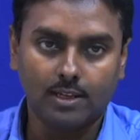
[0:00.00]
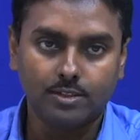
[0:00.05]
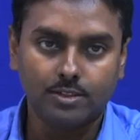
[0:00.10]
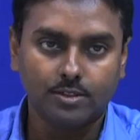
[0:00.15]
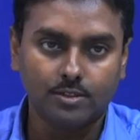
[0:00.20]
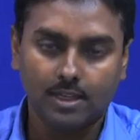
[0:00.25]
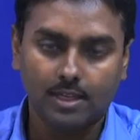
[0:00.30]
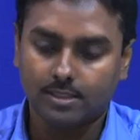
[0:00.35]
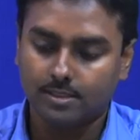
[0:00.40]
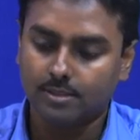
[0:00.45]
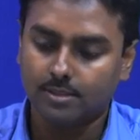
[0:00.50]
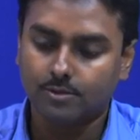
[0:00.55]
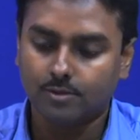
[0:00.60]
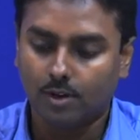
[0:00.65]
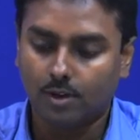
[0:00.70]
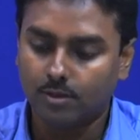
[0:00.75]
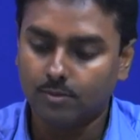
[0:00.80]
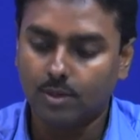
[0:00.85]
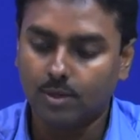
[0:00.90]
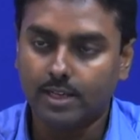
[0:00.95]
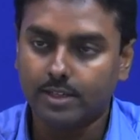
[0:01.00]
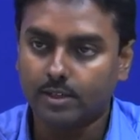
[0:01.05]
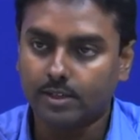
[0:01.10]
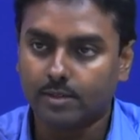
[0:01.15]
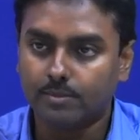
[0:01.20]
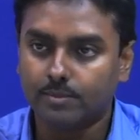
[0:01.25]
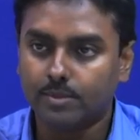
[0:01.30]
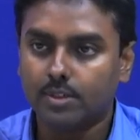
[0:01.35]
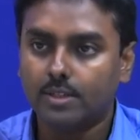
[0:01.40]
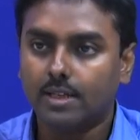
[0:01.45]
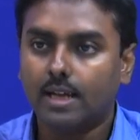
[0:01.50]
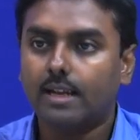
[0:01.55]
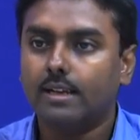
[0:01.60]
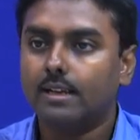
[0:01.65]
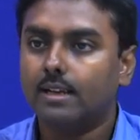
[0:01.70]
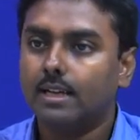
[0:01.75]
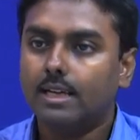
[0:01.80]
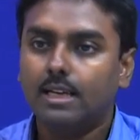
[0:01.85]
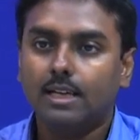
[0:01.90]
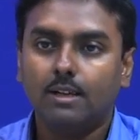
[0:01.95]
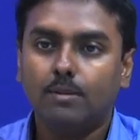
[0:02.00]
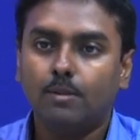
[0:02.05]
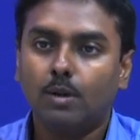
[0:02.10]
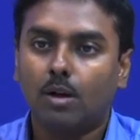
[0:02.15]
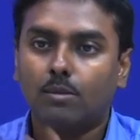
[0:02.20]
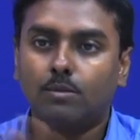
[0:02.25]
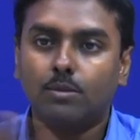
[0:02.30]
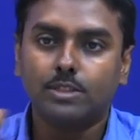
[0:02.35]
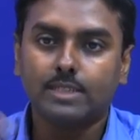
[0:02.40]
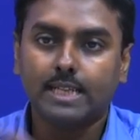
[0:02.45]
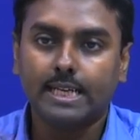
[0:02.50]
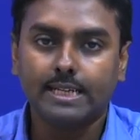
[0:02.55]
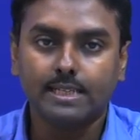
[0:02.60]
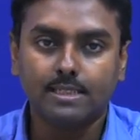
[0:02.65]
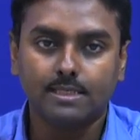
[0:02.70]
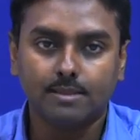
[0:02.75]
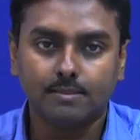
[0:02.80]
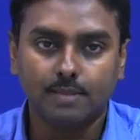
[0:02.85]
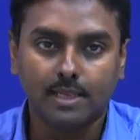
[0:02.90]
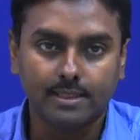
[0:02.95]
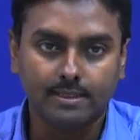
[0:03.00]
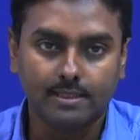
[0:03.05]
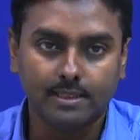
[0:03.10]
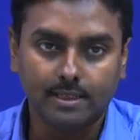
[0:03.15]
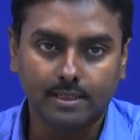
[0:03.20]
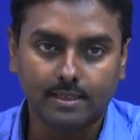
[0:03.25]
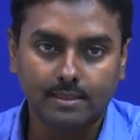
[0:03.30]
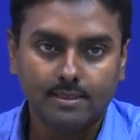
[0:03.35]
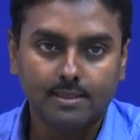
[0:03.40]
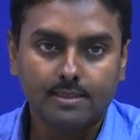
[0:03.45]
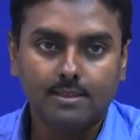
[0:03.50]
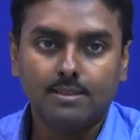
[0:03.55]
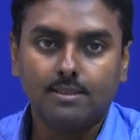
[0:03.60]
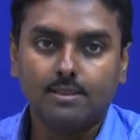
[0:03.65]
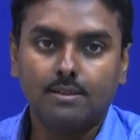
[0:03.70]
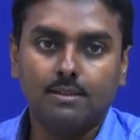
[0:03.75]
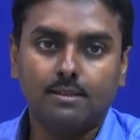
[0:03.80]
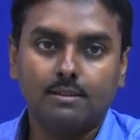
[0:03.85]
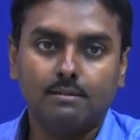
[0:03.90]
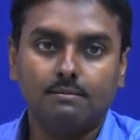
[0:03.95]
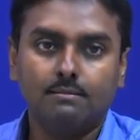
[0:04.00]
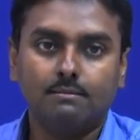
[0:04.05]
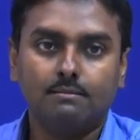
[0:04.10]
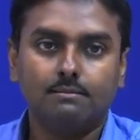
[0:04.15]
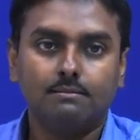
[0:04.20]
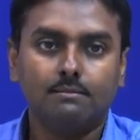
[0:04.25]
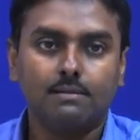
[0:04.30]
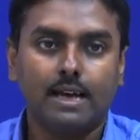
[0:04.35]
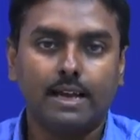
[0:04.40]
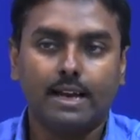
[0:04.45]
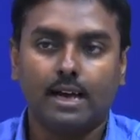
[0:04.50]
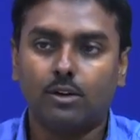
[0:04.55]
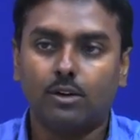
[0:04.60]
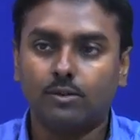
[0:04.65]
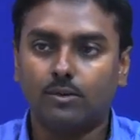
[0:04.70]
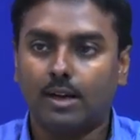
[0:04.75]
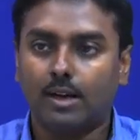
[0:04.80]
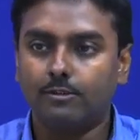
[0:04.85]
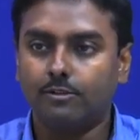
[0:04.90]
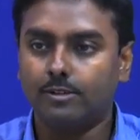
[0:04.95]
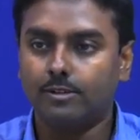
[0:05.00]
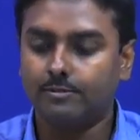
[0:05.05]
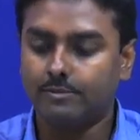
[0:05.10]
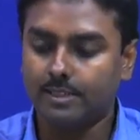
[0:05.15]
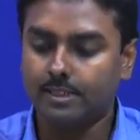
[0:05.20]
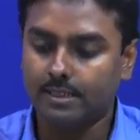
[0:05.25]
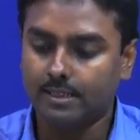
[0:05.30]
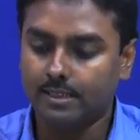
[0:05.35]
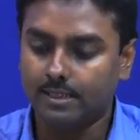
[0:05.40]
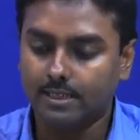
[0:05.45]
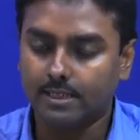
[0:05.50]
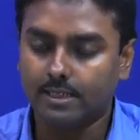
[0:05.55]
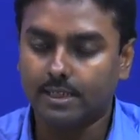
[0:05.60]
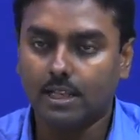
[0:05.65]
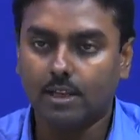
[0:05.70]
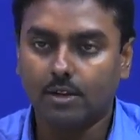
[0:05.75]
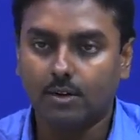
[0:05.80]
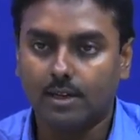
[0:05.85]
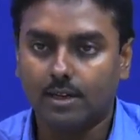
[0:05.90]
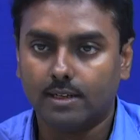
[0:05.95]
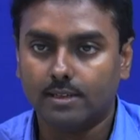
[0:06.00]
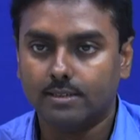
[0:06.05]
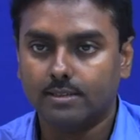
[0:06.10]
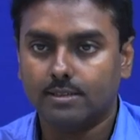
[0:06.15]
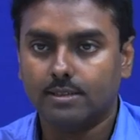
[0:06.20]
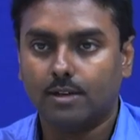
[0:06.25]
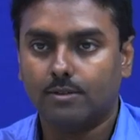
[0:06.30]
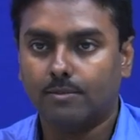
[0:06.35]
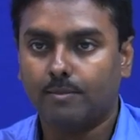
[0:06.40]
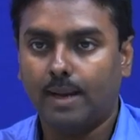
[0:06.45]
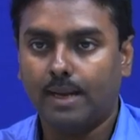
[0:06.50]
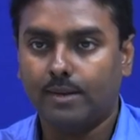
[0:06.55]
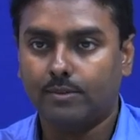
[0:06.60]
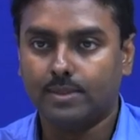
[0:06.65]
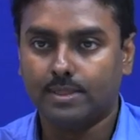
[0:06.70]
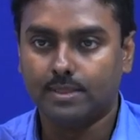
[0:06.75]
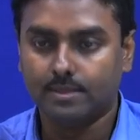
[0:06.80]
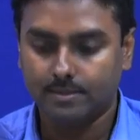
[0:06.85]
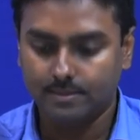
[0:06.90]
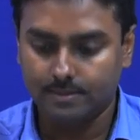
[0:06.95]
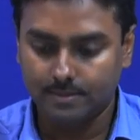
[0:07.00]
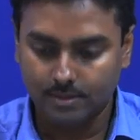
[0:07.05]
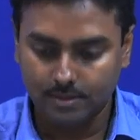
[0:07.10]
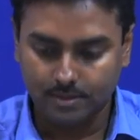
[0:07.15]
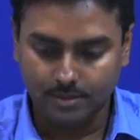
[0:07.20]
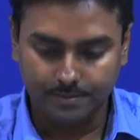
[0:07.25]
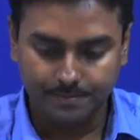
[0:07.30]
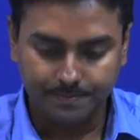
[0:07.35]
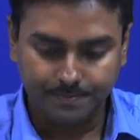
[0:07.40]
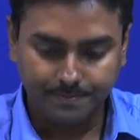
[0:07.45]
So, Carson's formula you can put and it will be almost getting similar thing, around 150 kilohertz of bandwidth. Okay.